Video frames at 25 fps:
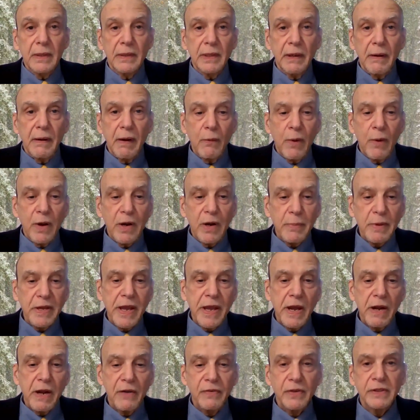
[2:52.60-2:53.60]
Now, I want to be
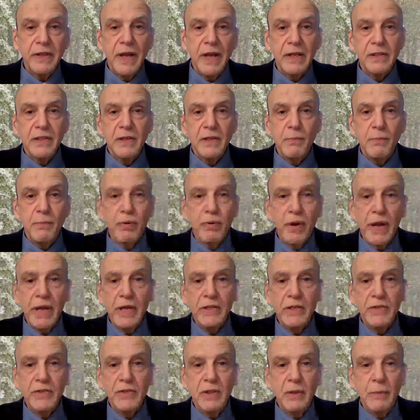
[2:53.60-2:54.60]
careful not to
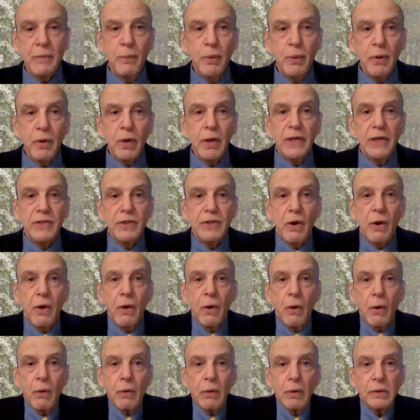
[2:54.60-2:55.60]
praise the book as a
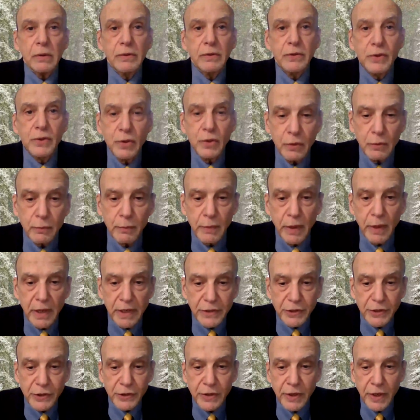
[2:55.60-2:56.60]
whole too
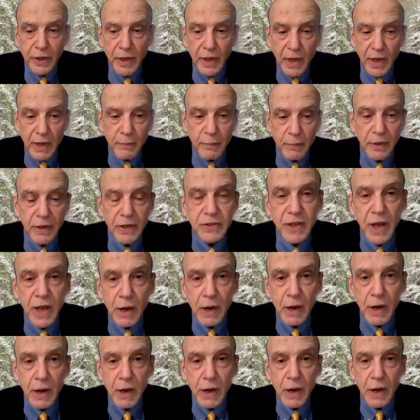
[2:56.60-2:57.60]
much because
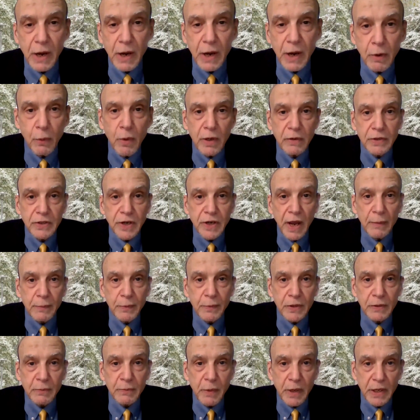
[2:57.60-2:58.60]
I wrote one of the
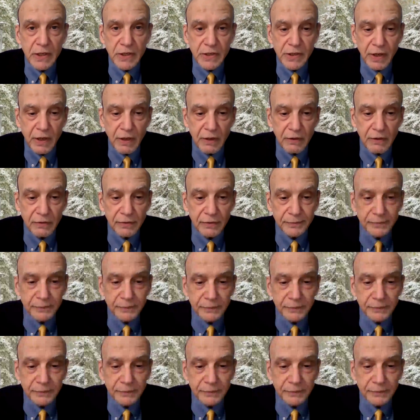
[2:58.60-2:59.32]
chapters myself.